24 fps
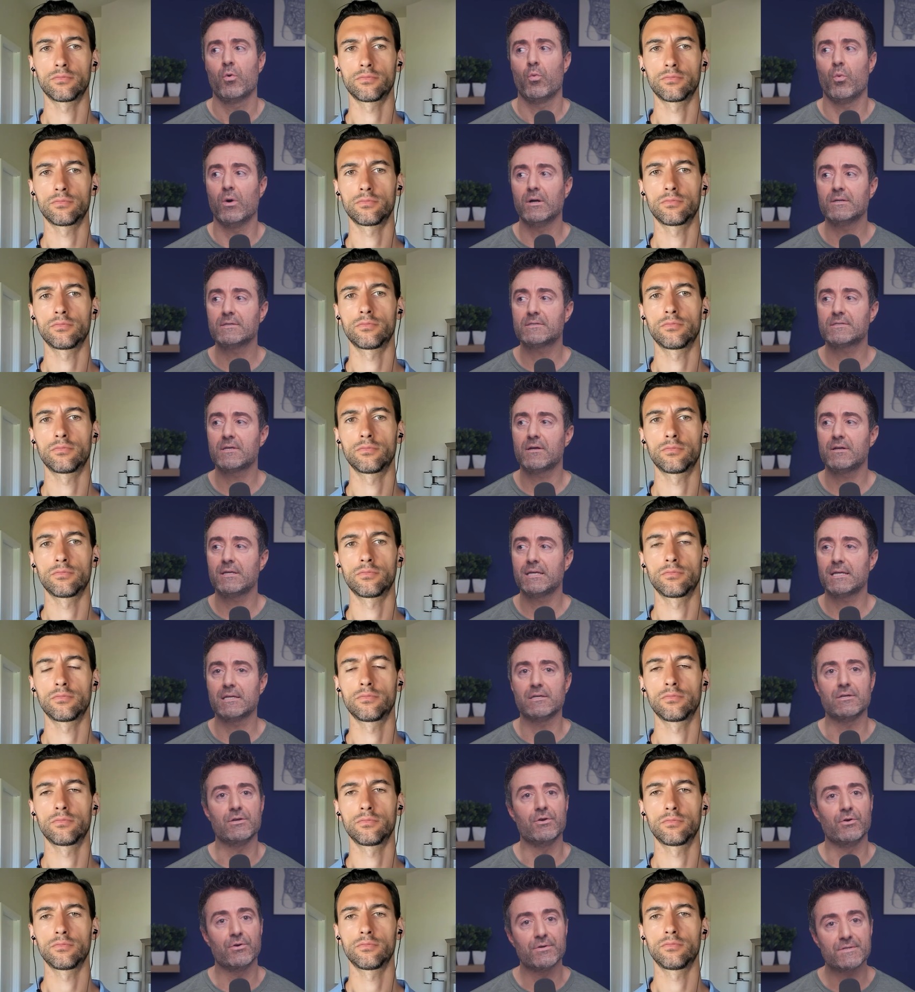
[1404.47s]
Speaker 1: One study
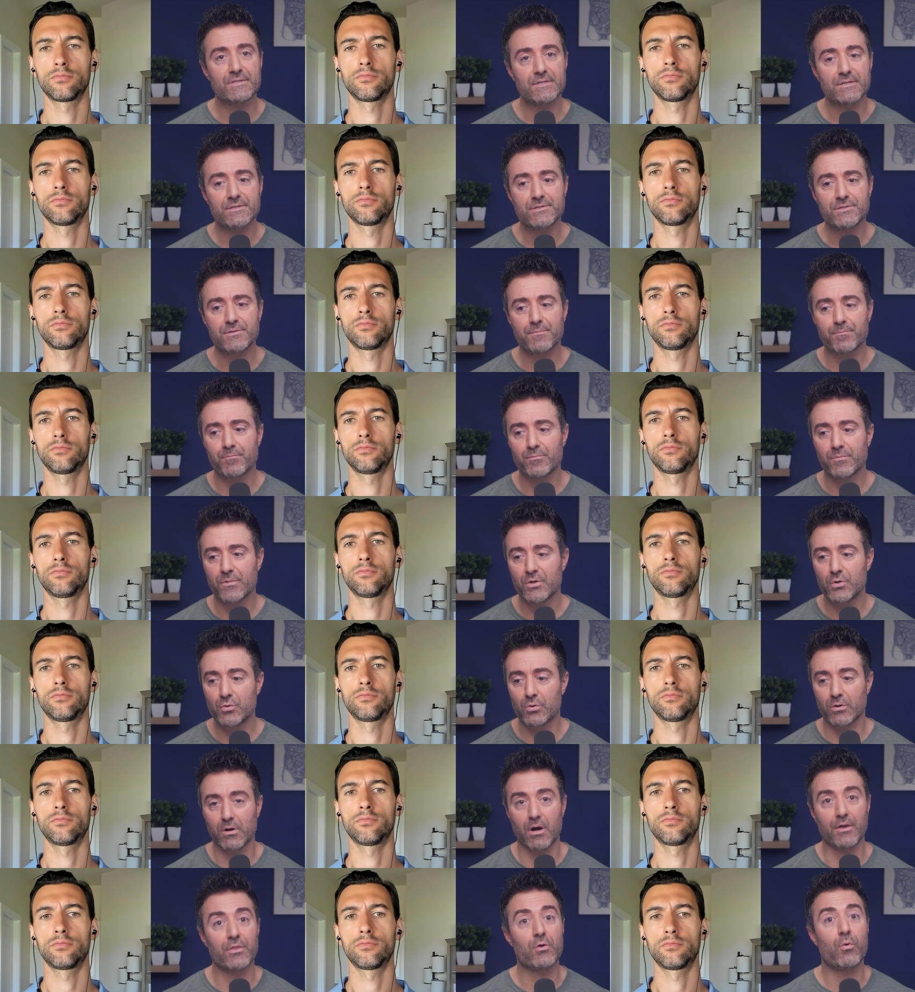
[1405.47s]
in nurses
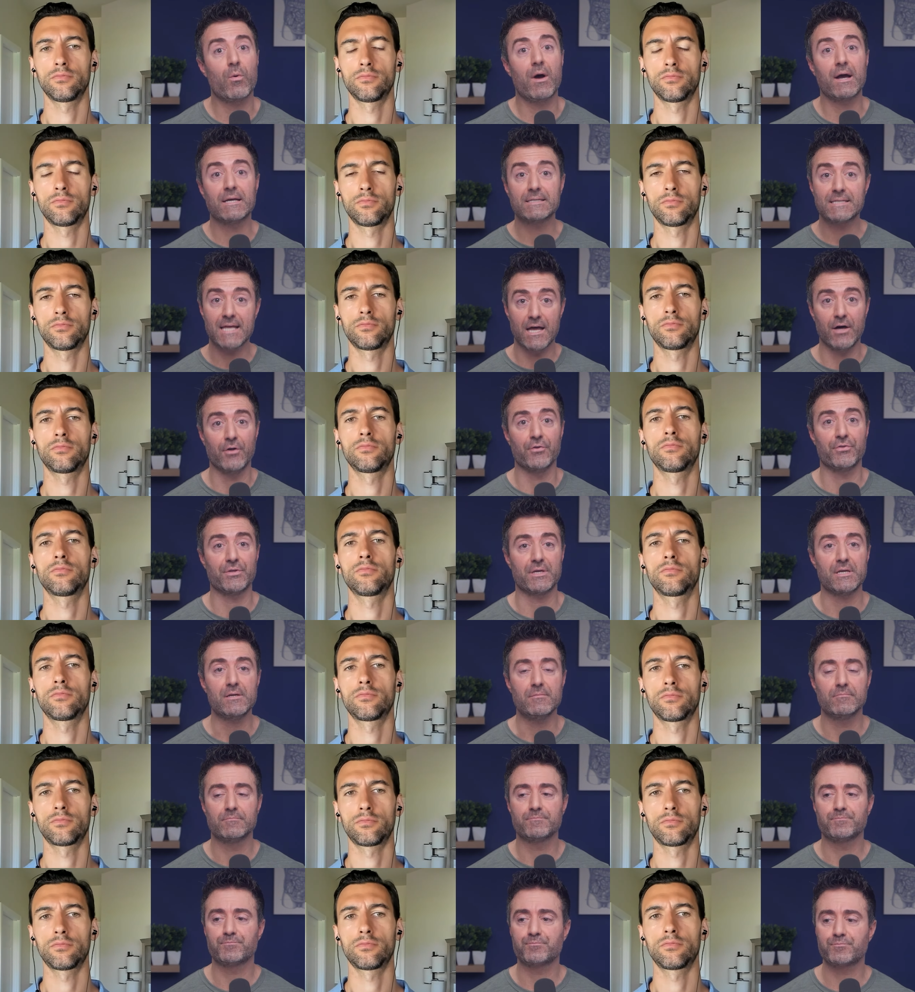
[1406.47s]
who were otherwise
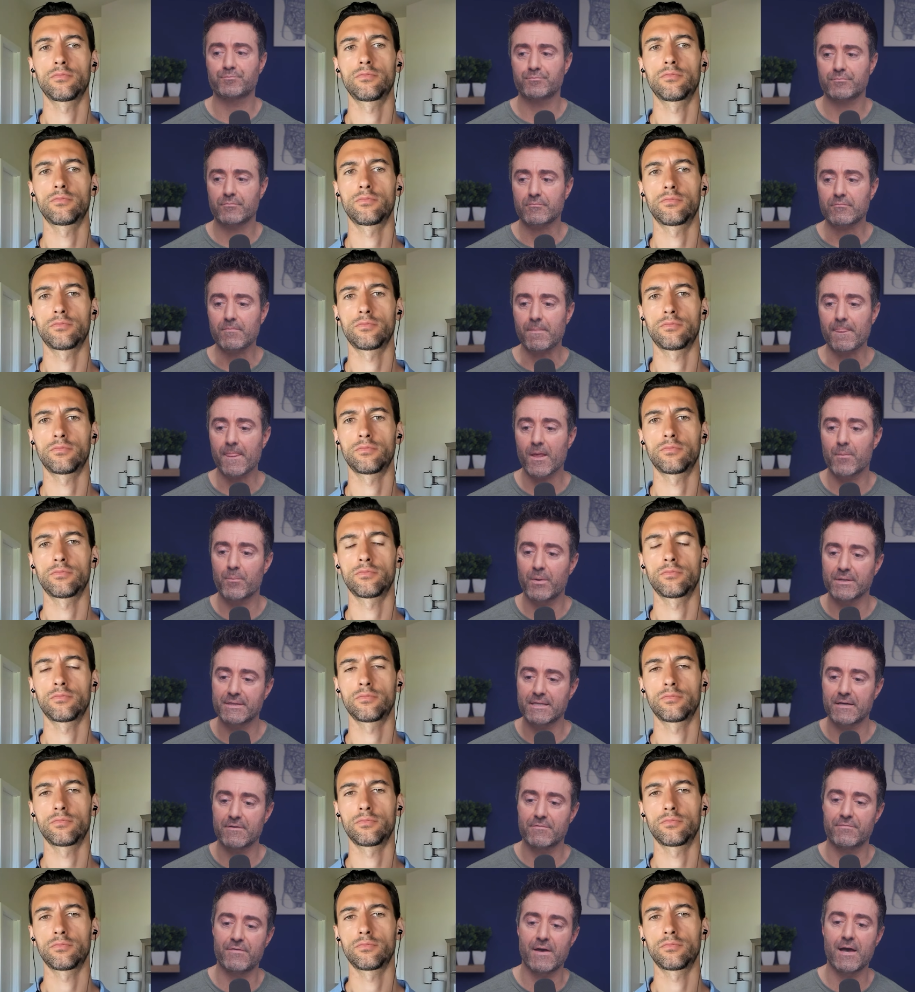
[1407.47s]
healthy,
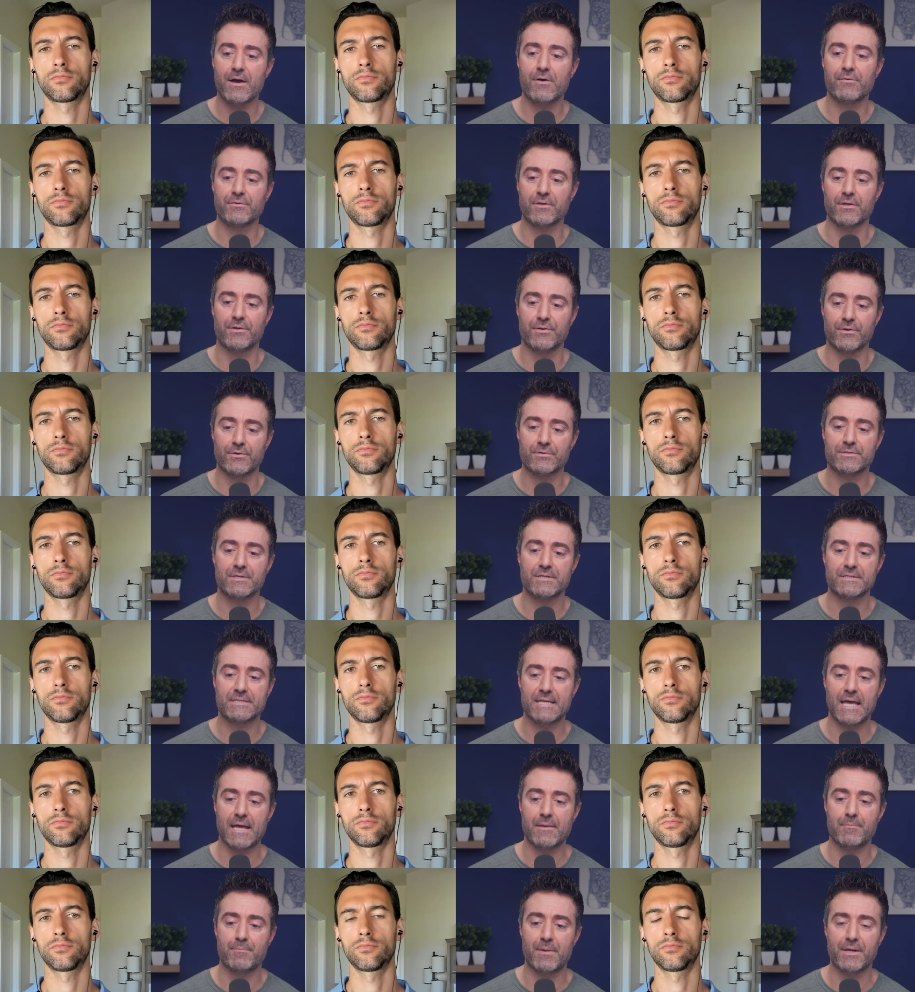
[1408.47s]
but they found the
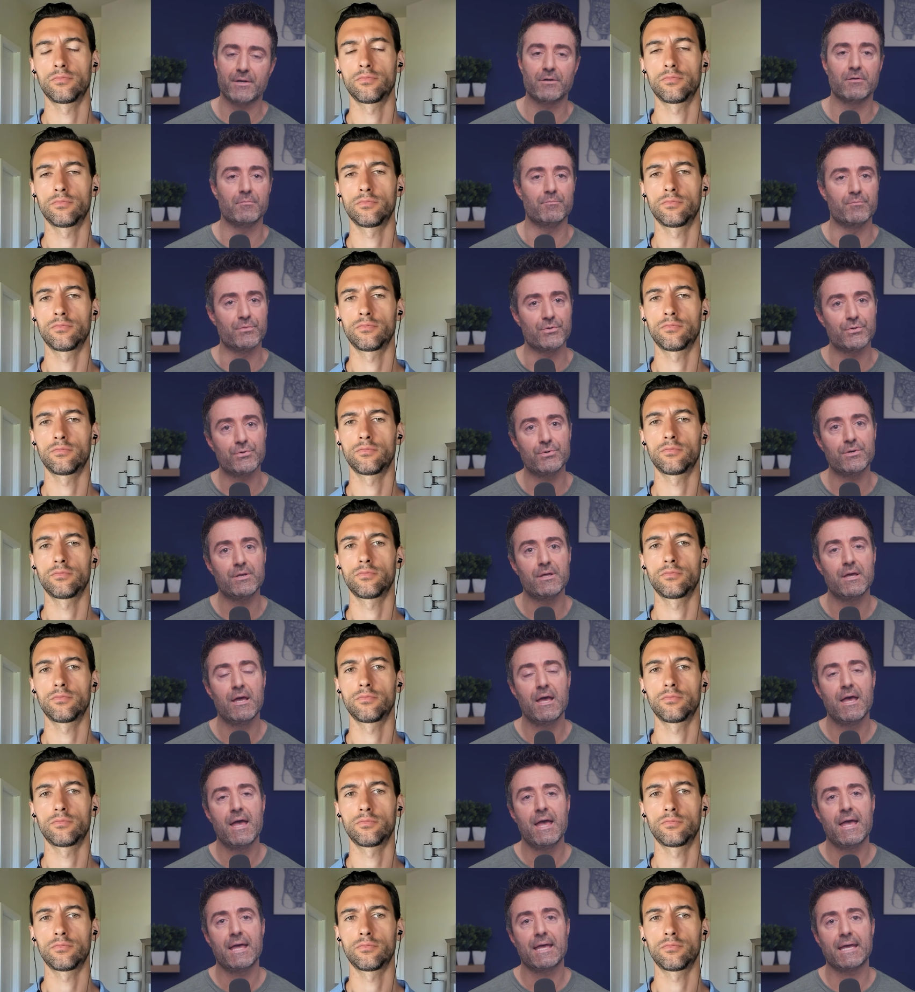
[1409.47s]
nurses had better mood
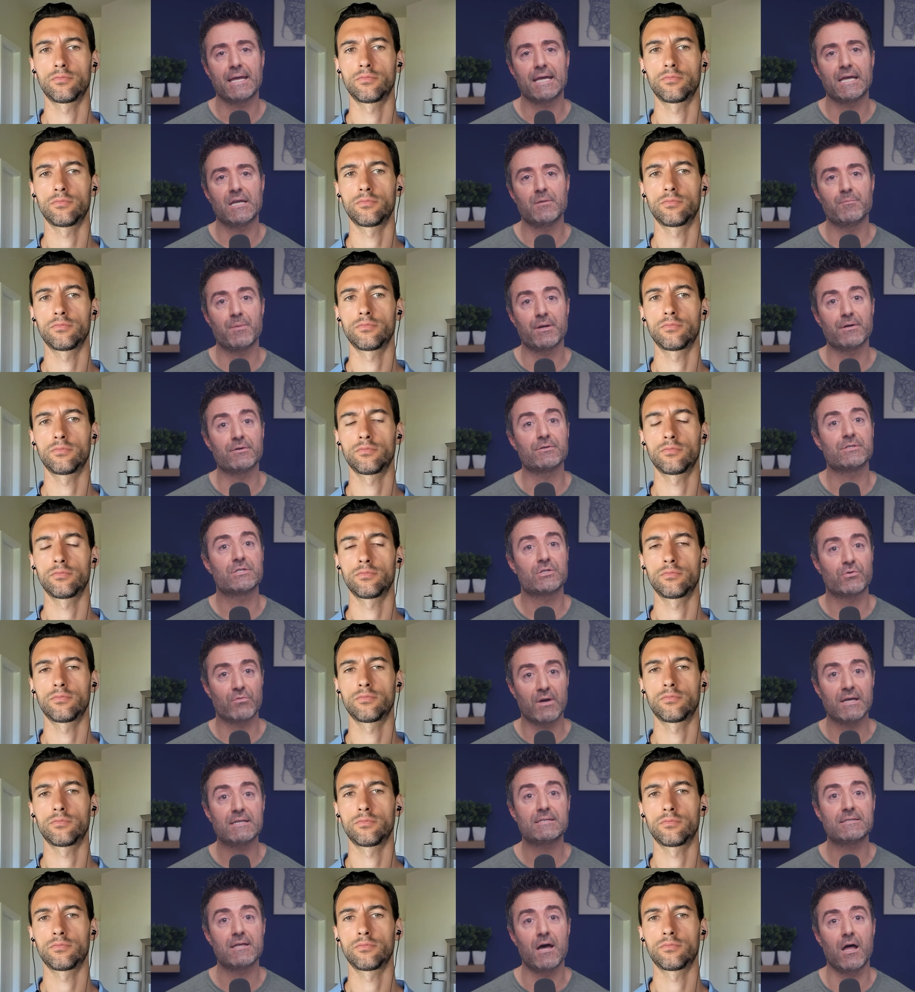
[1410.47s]
and better
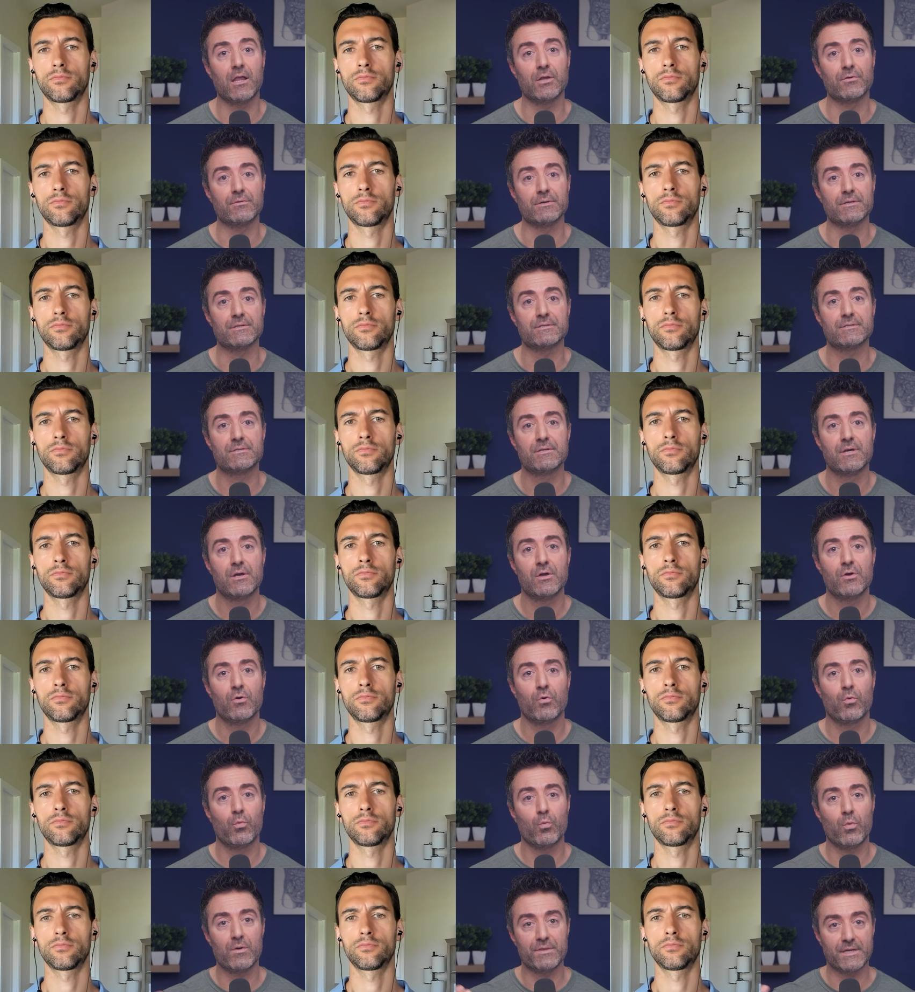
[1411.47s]
stress tolerance
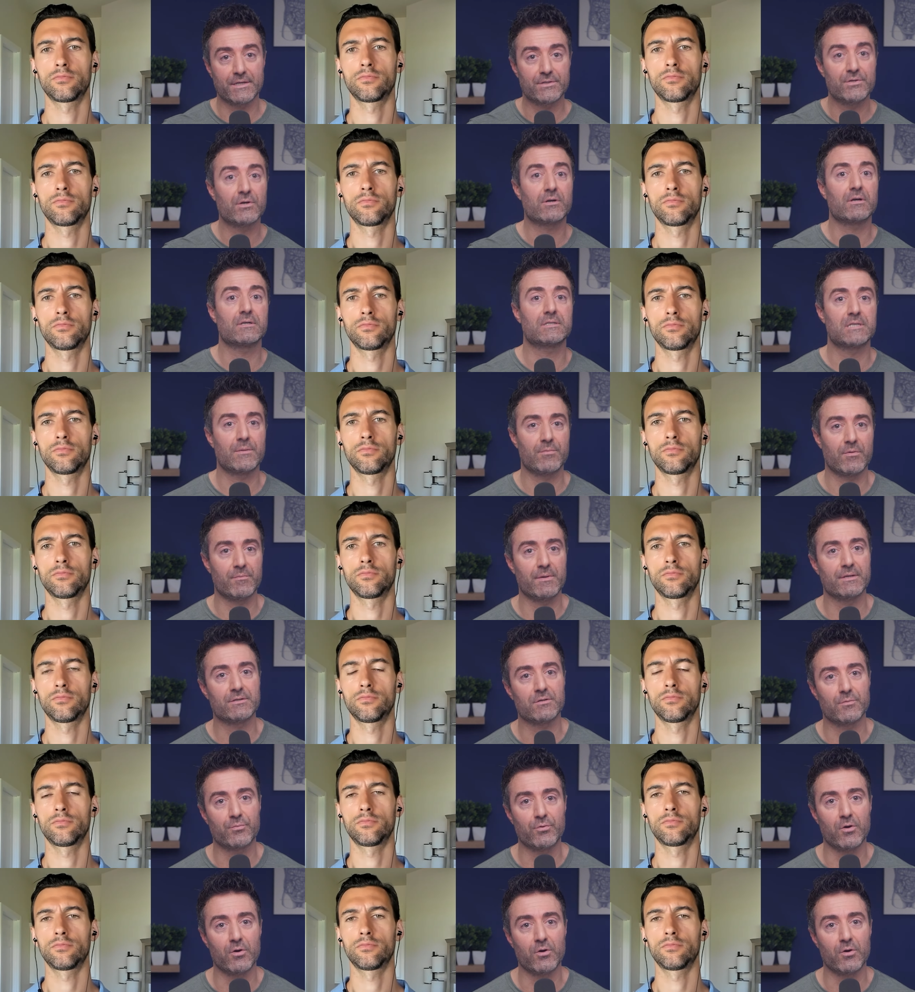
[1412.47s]
when they took a supplemental